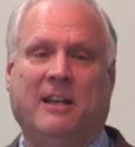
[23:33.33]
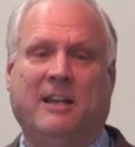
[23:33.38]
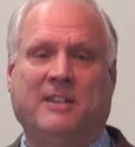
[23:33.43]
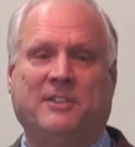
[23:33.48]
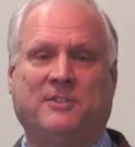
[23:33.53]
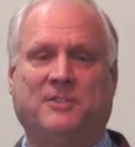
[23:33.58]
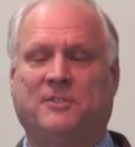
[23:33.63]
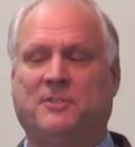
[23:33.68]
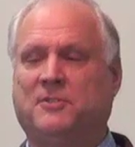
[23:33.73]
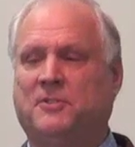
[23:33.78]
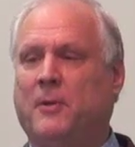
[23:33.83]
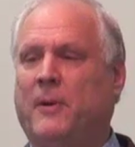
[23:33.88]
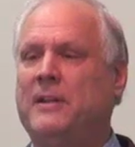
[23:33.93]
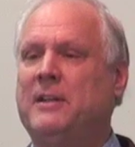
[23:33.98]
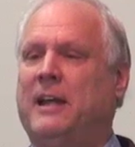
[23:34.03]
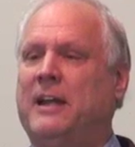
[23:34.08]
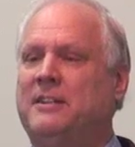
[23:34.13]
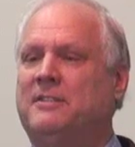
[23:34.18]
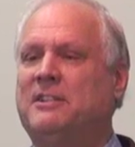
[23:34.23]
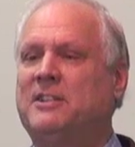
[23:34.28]
So
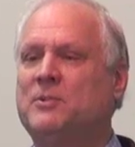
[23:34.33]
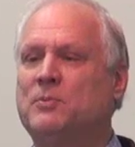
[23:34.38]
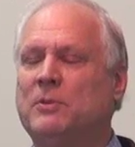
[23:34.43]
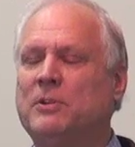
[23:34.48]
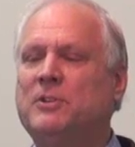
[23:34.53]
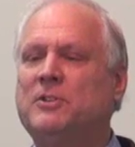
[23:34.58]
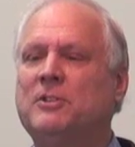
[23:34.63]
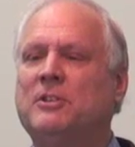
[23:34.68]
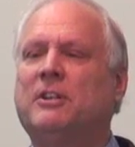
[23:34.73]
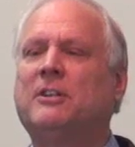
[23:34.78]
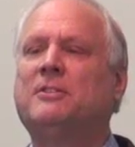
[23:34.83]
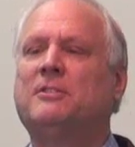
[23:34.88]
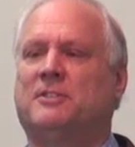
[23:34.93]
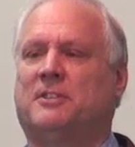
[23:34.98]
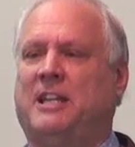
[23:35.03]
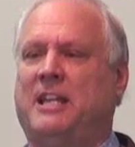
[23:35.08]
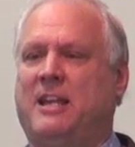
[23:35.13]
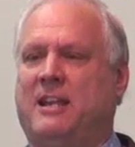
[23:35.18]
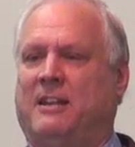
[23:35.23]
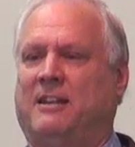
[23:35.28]
I just want you to
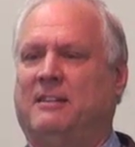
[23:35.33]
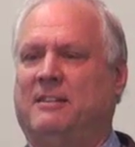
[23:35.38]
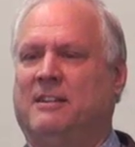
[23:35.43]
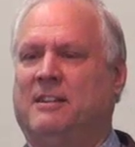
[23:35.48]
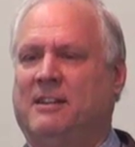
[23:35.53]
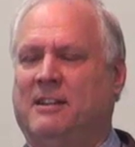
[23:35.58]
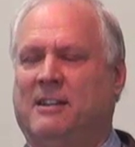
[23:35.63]
understand,